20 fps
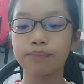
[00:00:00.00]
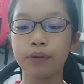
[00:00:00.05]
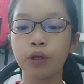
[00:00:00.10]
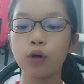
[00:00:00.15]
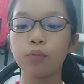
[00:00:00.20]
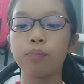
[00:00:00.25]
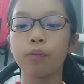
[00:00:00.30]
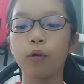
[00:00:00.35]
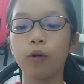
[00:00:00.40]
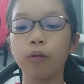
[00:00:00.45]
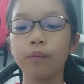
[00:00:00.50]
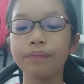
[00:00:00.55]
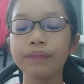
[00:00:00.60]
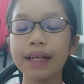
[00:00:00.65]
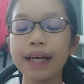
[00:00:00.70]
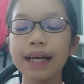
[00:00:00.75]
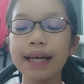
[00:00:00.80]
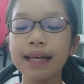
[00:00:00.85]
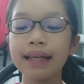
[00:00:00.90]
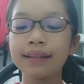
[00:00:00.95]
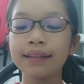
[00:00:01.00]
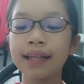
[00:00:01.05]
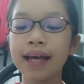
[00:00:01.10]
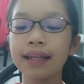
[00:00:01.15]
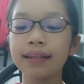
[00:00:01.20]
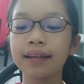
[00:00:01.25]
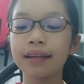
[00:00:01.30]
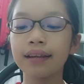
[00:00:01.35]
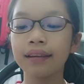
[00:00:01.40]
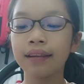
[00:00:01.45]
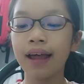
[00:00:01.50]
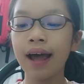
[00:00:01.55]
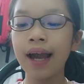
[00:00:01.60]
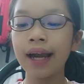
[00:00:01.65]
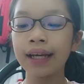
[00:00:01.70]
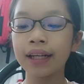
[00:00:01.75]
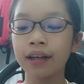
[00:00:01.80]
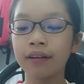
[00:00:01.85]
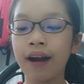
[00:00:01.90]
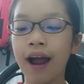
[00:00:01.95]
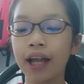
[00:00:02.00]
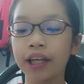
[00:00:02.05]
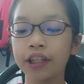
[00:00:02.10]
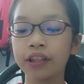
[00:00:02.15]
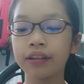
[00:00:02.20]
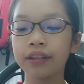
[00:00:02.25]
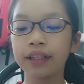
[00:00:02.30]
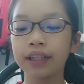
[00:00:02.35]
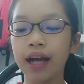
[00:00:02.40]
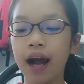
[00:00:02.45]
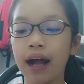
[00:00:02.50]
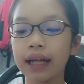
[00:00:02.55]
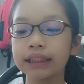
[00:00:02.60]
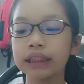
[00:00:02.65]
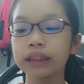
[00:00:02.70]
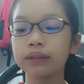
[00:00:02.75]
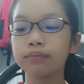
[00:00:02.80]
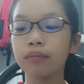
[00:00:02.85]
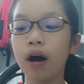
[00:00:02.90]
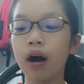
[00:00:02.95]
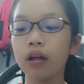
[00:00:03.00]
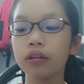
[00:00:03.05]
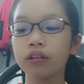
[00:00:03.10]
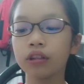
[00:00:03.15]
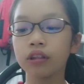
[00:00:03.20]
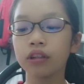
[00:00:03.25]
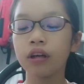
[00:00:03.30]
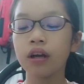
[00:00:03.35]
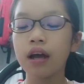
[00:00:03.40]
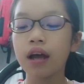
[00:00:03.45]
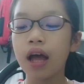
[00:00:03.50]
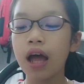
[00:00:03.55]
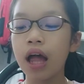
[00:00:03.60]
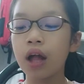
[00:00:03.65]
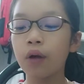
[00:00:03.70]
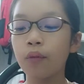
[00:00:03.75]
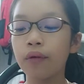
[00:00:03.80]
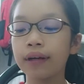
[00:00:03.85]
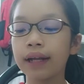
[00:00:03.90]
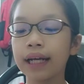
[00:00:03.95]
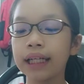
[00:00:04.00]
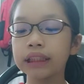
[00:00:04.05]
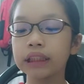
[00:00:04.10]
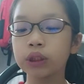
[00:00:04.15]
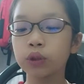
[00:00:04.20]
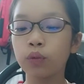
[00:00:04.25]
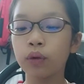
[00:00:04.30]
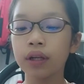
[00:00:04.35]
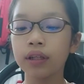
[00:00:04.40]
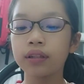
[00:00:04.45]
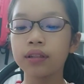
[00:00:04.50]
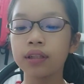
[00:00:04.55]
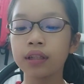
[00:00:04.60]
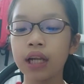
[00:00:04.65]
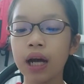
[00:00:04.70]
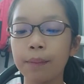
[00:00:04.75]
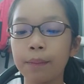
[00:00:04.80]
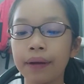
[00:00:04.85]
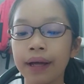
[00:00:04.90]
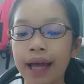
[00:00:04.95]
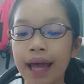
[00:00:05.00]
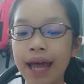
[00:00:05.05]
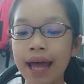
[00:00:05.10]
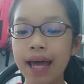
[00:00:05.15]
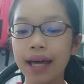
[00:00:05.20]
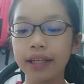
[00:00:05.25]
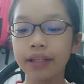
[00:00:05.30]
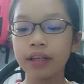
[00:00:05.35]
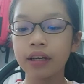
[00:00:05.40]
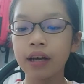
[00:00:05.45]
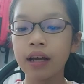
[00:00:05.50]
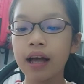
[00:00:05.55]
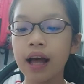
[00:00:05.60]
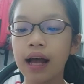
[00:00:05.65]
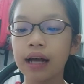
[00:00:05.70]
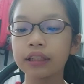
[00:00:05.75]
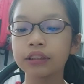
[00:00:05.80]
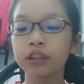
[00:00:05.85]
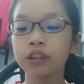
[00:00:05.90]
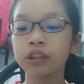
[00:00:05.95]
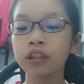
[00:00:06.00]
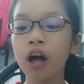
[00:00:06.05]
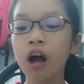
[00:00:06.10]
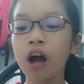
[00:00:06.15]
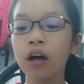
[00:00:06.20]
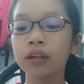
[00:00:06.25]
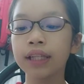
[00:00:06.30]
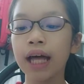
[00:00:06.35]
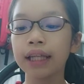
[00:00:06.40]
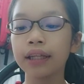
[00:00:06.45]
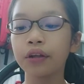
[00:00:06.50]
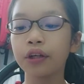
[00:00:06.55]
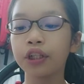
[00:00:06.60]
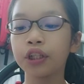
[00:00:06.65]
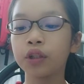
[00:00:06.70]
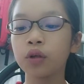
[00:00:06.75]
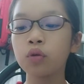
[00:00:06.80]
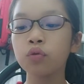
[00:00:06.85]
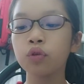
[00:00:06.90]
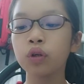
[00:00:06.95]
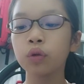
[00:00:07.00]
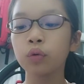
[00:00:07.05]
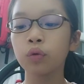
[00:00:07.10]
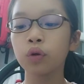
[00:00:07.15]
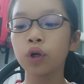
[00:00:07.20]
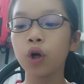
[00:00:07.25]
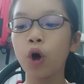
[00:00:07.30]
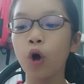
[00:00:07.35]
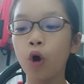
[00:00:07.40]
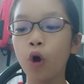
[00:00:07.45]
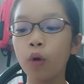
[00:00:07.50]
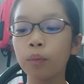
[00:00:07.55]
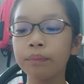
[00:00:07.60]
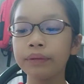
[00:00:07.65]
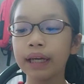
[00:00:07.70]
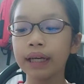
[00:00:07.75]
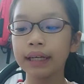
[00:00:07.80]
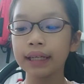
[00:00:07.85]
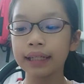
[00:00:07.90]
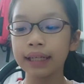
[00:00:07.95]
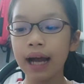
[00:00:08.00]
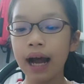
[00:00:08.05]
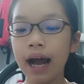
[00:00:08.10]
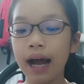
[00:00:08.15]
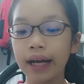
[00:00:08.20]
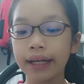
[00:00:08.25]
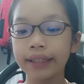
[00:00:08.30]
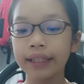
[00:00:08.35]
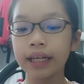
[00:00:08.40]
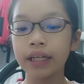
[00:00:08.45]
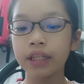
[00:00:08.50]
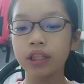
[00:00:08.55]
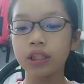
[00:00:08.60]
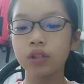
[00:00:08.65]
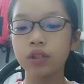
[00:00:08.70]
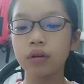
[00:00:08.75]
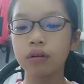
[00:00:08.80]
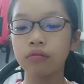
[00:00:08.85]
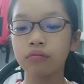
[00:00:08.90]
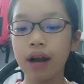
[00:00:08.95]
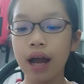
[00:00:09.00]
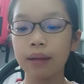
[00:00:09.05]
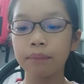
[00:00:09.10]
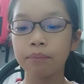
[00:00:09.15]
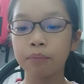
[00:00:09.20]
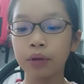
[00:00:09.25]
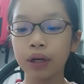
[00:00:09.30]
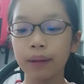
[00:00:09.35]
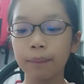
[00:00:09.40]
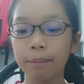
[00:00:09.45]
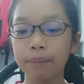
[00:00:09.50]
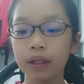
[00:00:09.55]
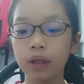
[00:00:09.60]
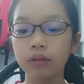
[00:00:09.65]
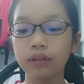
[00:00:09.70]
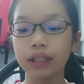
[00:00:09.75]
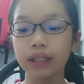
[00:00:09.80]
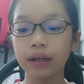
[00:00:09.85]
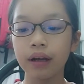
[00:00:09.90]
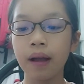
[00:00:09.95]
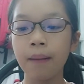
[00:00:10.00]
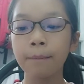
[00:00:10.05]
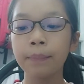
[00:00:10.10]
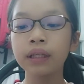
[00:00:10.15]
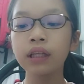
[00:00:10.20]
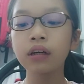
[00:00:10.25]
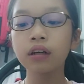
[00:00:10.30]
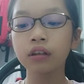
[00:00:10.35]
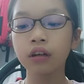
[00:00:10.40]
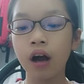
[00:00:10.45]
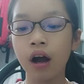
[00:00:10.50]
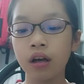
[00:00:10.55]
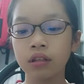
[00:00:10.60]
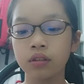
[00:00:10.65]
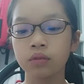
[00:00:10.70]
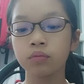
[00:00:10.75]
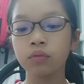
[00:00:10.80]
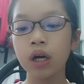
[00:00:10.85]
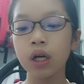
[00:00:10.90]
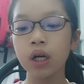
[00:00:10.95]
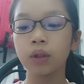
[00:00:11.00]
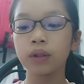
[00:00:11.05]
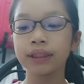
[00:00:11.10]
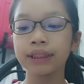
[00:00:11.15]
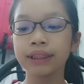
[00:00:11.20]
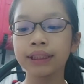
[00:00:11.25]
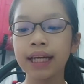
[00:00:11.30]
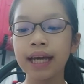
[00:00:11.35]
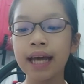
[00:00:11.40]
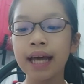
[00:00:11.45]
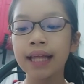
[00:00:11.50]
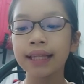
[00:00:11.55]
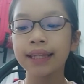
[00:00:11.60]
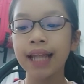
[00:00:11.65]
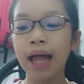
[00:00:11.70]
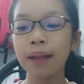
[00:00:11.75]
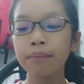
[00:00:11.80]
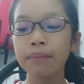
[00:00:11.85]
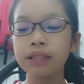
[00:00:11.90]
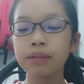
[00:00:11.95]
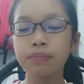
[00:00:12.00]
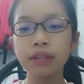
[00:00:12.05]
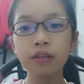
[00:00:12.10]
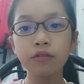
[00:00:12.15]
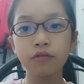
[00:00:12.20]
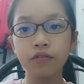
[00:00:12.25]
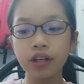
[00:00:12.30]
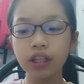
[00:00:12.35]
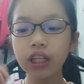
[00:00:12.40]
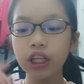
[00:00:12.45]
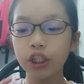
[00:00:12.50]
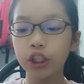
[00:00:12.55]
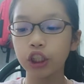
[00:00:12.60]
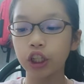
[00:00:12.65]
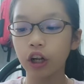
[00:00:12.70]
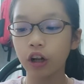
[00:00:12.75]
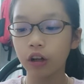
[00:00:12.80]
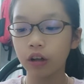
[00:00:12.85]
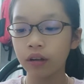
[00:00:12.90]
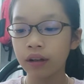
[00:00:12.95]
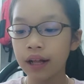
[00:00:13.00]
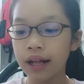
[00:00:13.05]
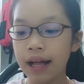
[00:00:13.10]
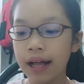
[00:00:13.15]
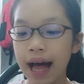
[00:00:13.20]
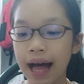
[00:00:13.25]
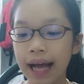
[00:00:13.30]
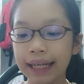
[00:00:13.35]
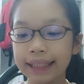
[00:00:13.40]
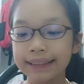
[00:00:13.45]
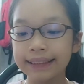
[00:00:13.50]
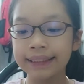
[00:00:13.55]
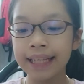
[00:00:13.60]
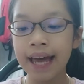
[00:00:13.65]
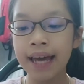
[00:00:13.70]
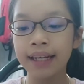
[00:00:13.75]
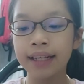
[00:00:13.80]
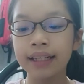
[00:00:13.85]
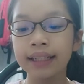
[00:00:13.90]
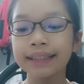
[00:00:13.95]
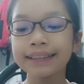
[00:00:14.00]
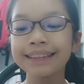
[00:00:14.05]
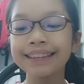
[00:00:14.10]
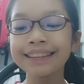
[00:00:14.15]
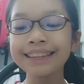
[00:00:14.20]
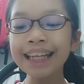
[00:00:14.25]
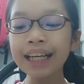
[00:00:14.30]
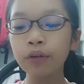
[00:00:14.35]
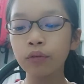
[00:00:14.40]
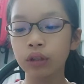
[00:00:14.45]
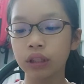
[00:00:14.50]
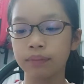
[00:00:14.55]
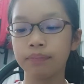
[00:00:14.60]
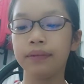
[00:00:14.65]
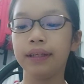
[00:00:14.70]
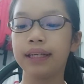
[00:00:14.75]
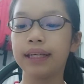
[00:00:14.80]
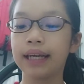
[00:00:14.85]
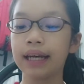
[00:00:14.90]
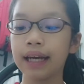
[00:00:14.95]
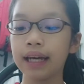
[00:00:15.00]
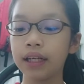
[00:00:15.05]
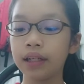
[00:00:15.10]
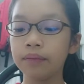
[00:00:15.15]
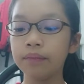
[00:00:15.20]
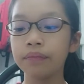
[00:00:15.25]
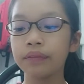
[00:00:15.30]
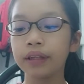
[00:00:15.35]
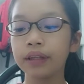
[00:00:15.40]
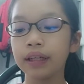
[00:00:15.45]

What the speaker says: pupil. Then the line gradually got smaller, and when I squinted up ahead, I saw that the children were all being guided into a red brick building by the crossroads. That must be the village hall, I said. Stick with me, kid.